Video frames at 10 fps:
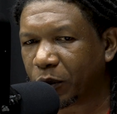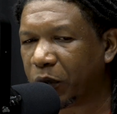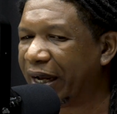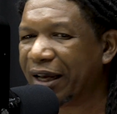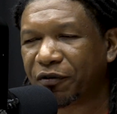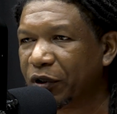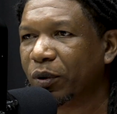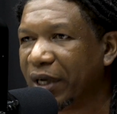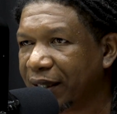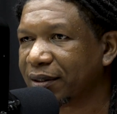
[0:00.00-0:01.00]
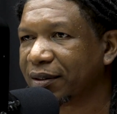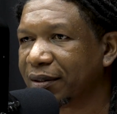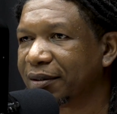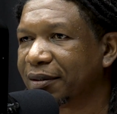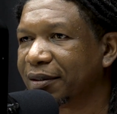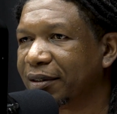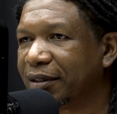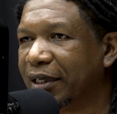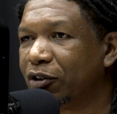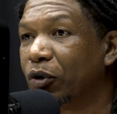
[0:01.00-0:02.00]
whatever you got
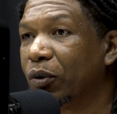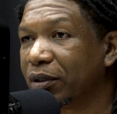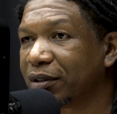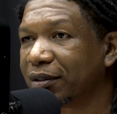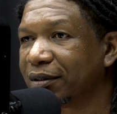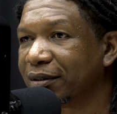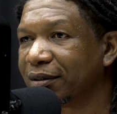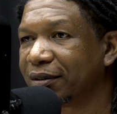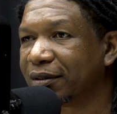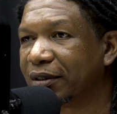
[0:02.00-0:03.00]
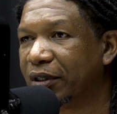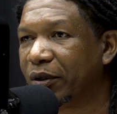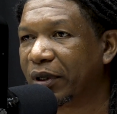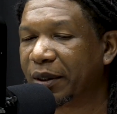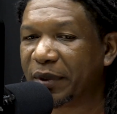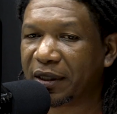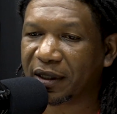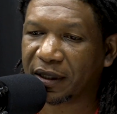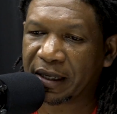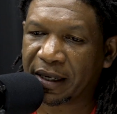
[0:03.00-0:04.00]
is yours. You know what I mean?
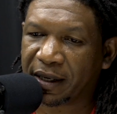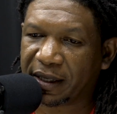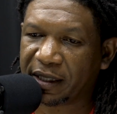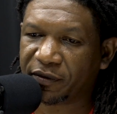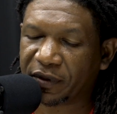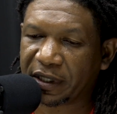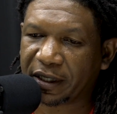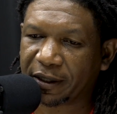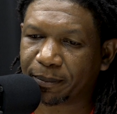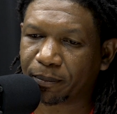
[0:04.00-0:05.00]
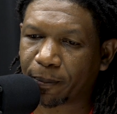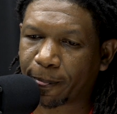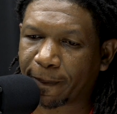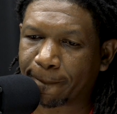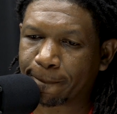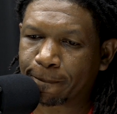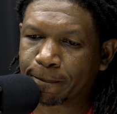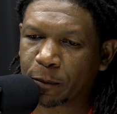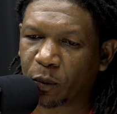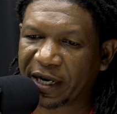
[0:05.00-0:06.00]
Even
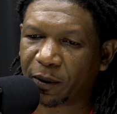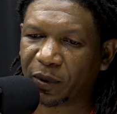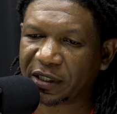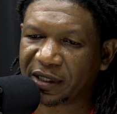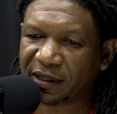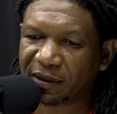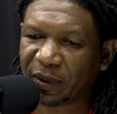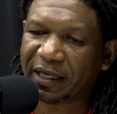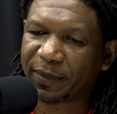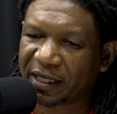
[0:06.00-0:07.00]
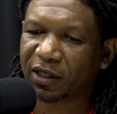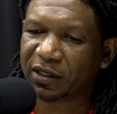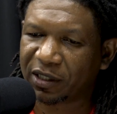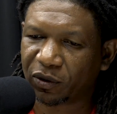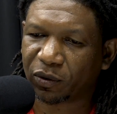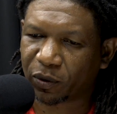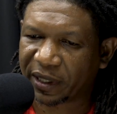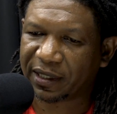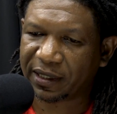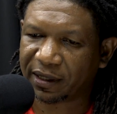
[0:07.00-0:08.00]
what I wish let me continue
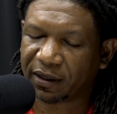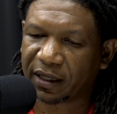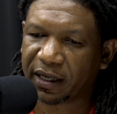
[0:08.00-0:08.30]
quickly there.